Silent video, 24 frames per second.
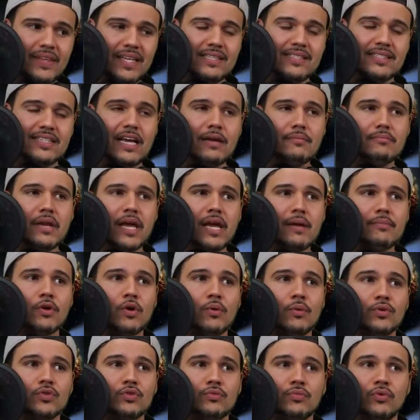same name,
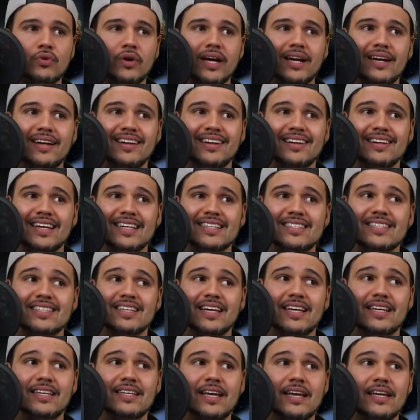Como Tu Mujer,
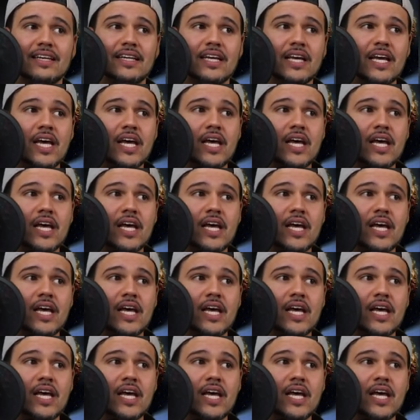1988.